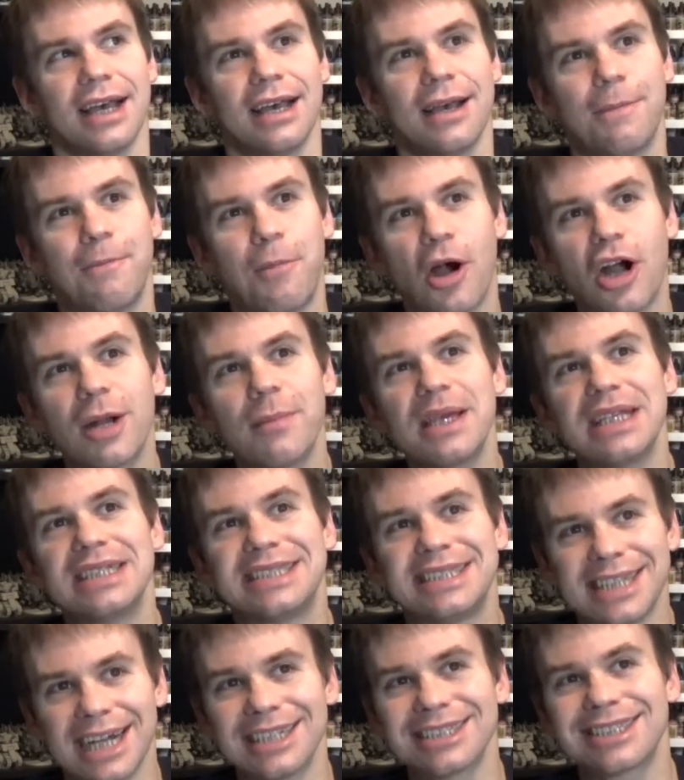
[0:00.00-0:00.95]
Part of me
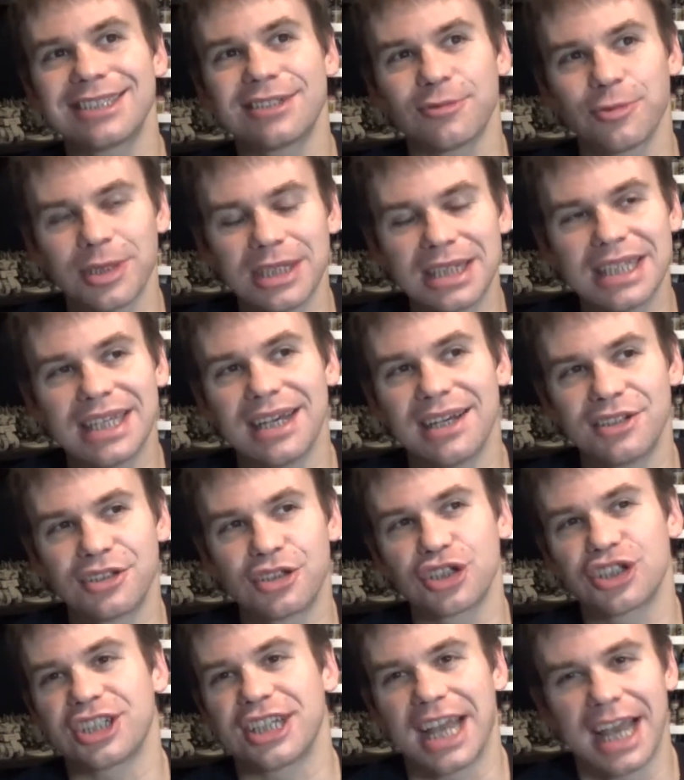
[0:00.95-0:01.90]
doesn't really
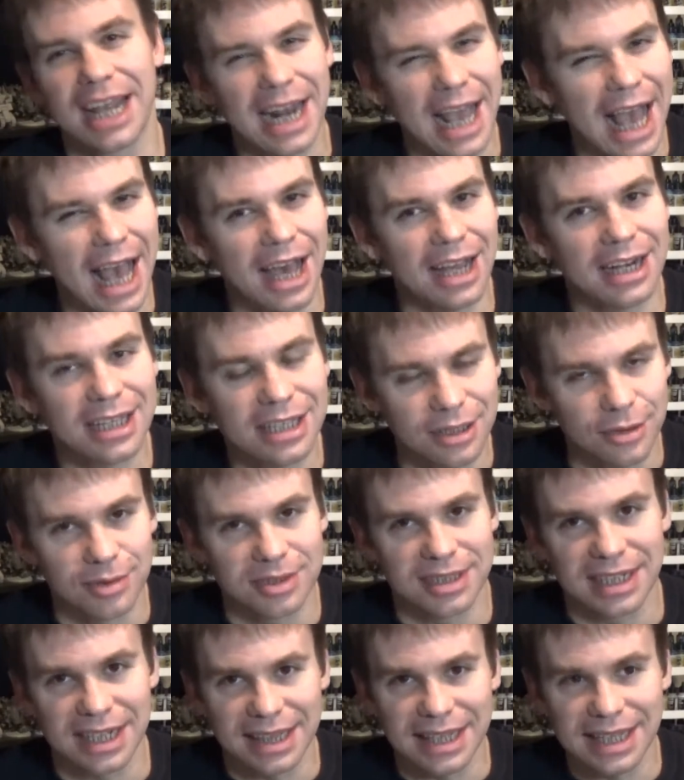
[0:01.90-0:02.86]
understand how to
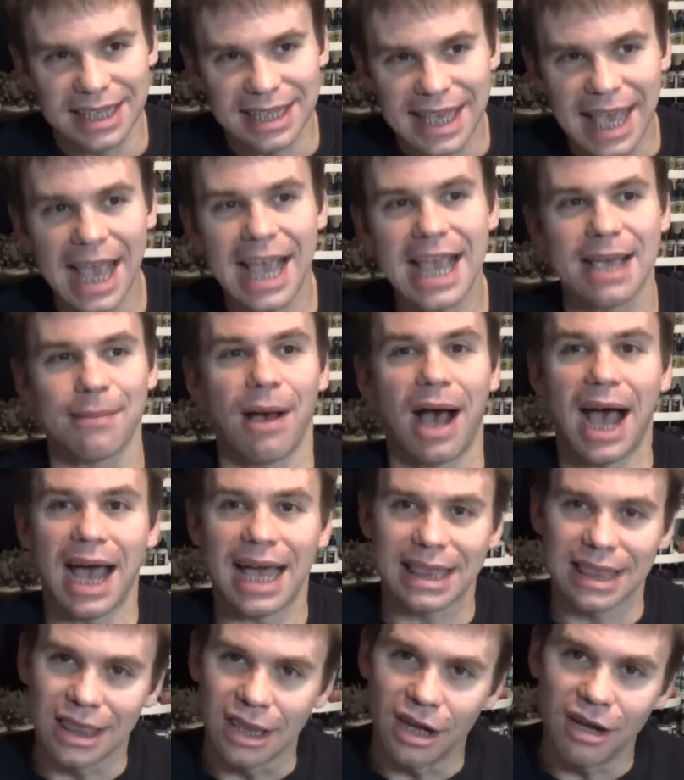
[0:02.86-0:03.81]
use it in the game.
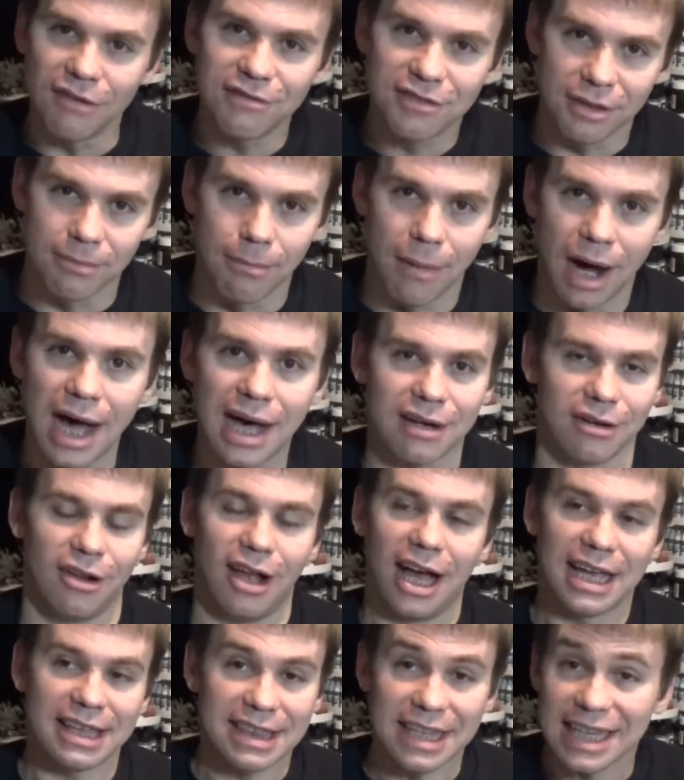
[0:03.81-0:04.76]
I love the model.
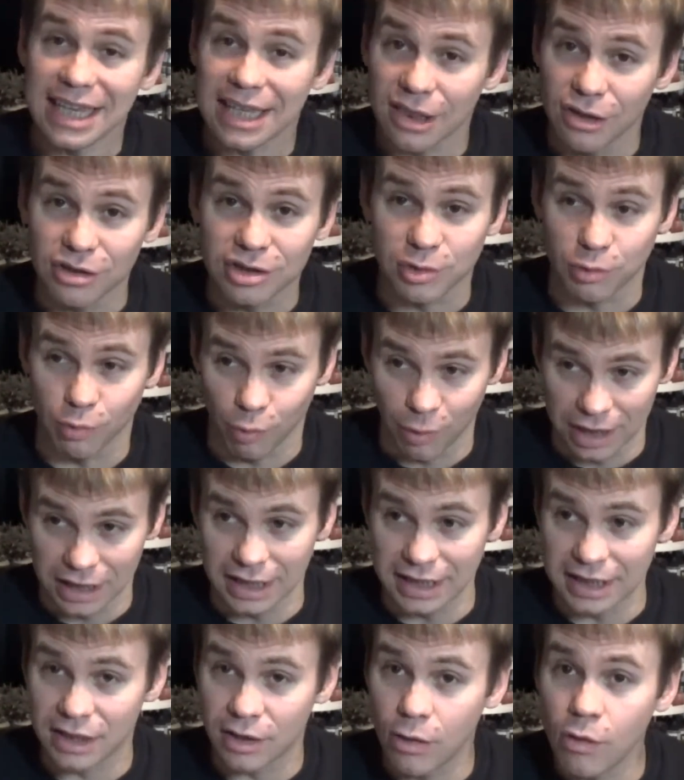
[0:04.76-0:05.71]
I think it looks
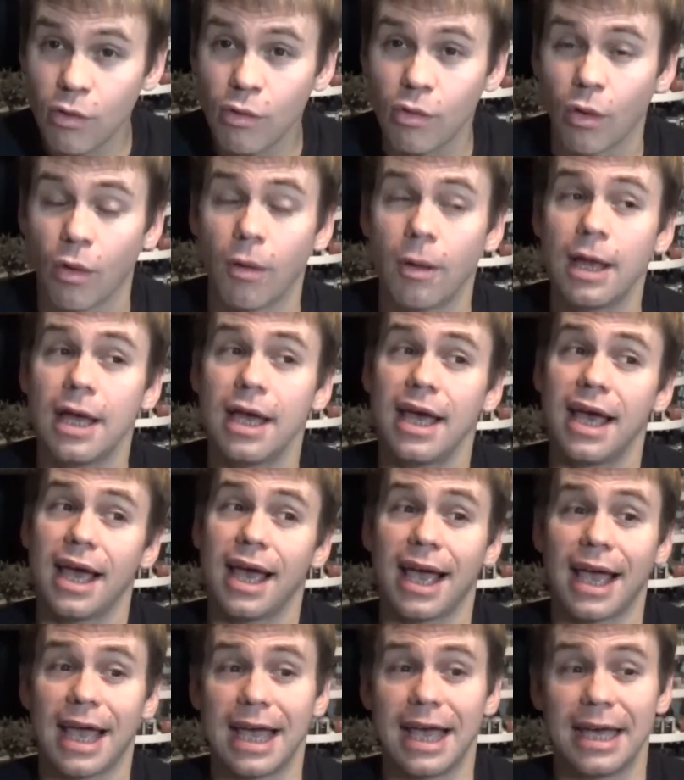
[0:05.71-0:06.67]
really cool.
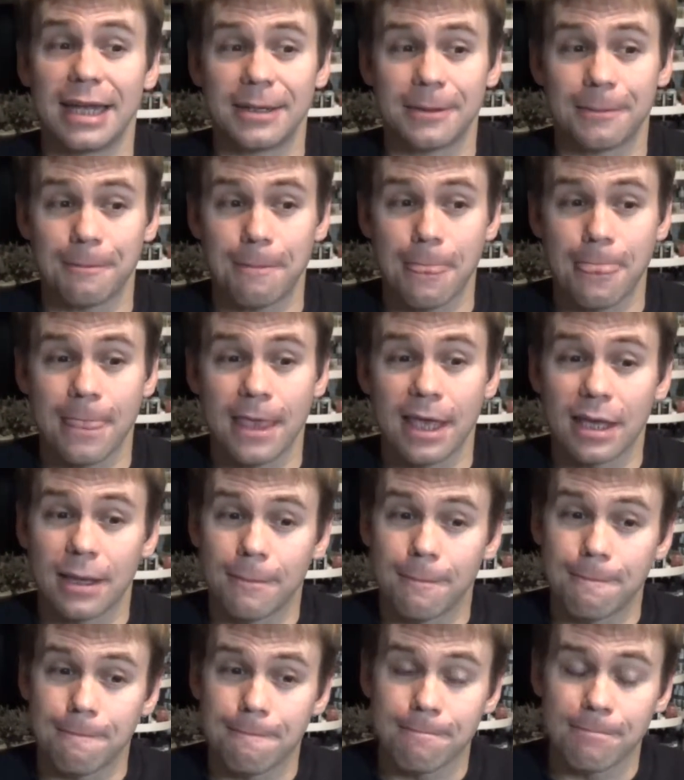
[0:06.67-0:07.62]

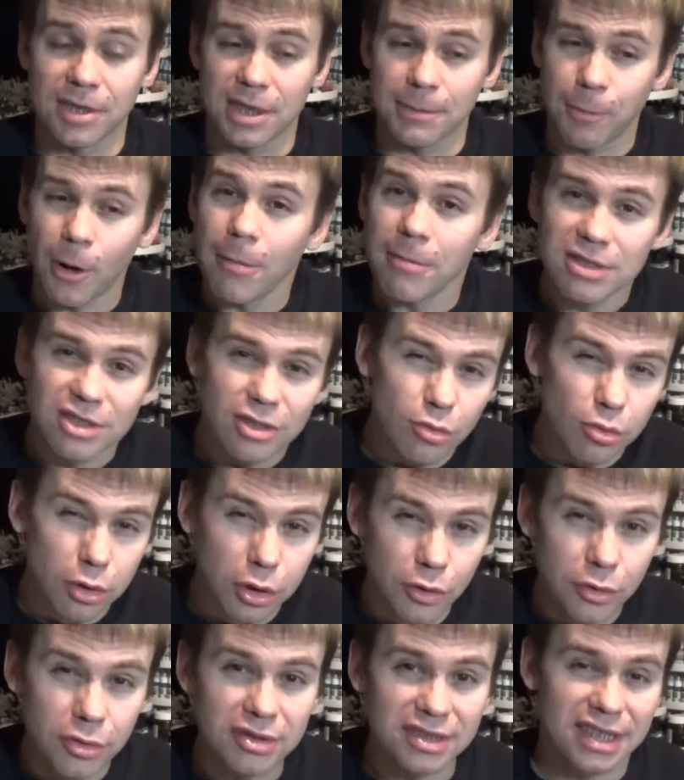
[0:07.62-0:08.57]
But the problem is you
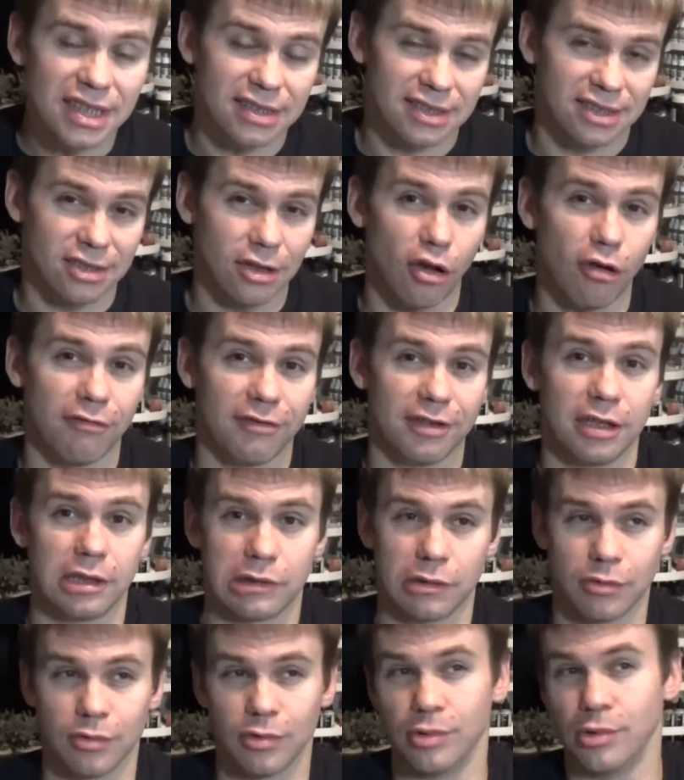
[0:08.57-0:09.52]
lose the assault
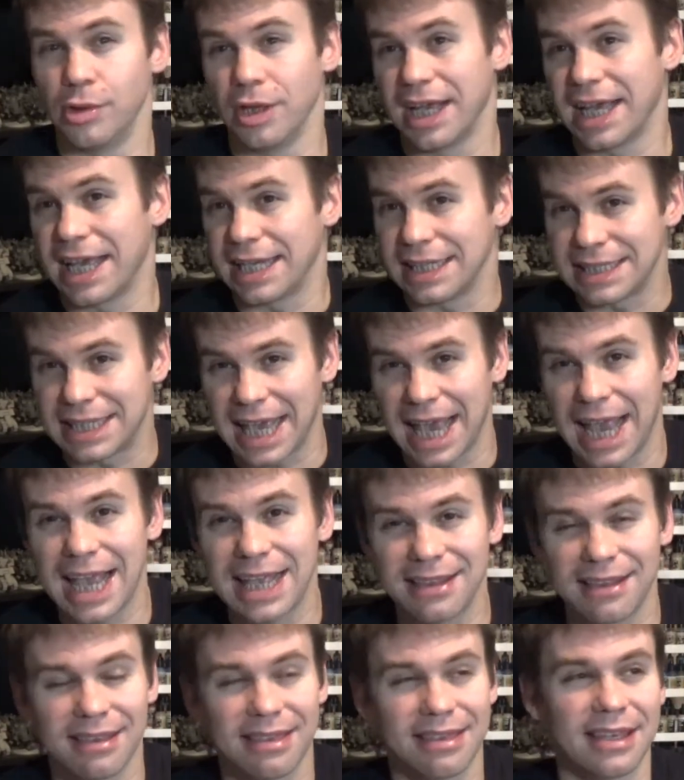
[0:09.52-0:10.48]
vehicle rule and
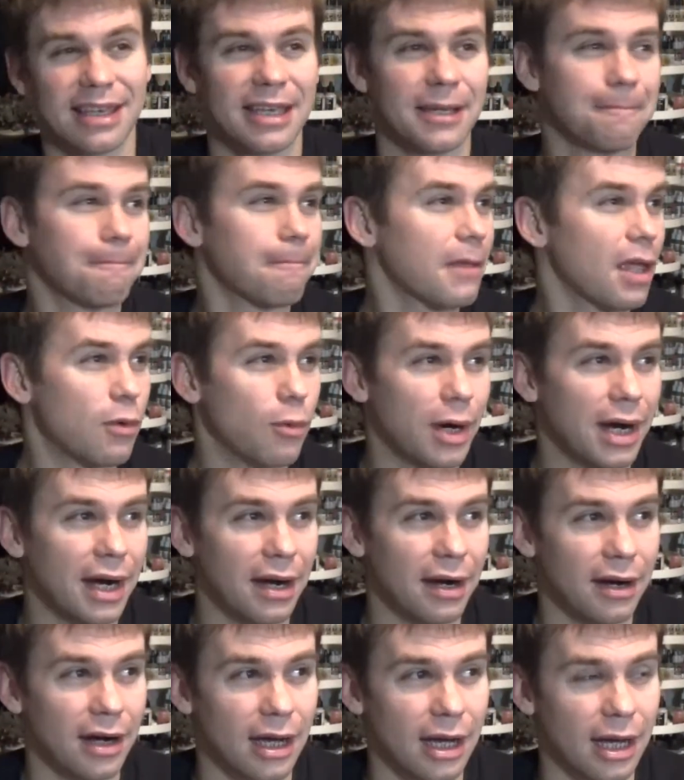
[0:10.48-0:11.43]
gain the thing
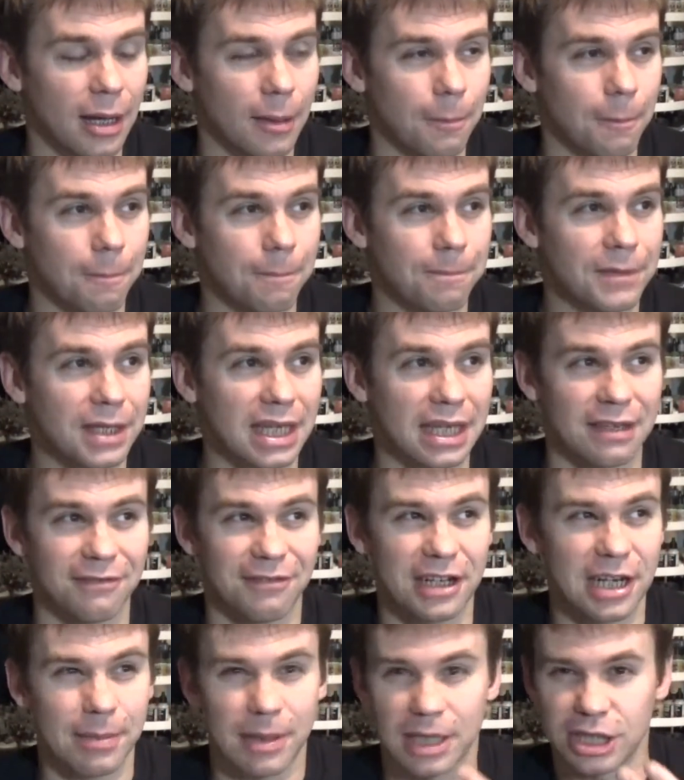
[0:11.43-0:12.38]
where if
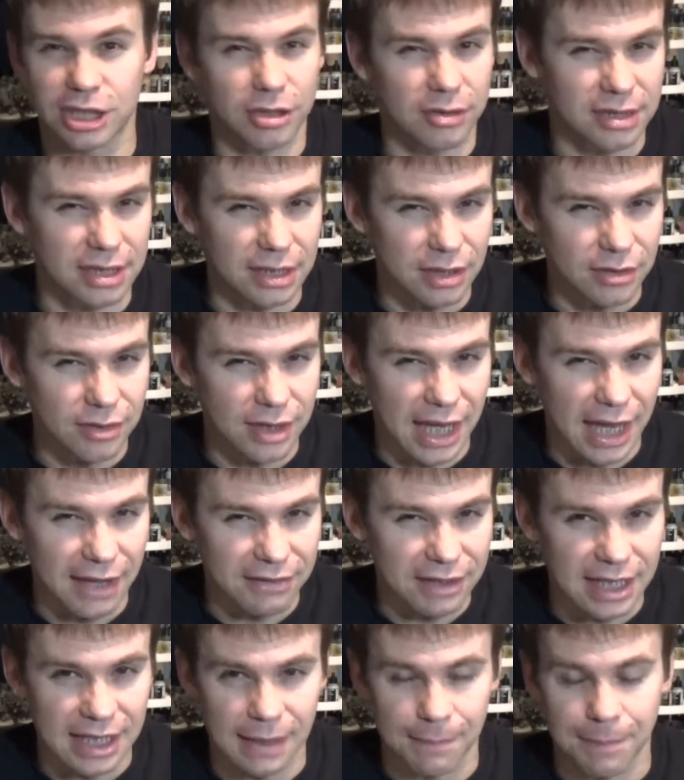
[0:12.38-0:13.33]
anybody shoots at you, they have
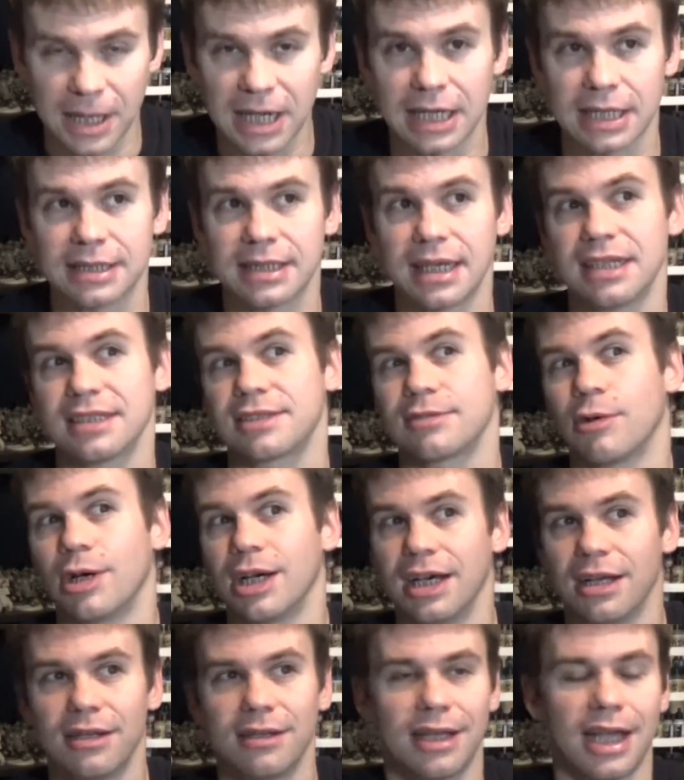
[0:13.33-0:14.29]
to take a pinning test.
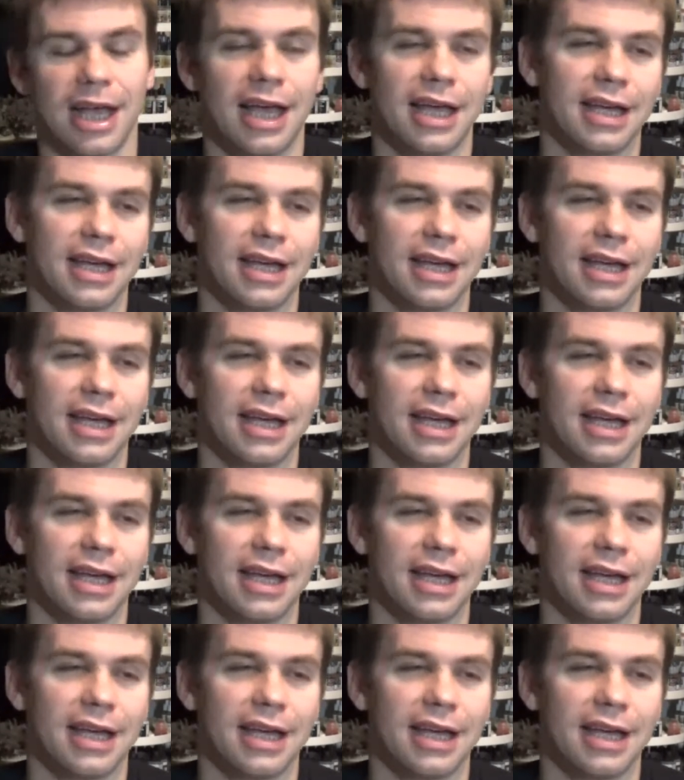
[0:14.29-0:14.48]
Well,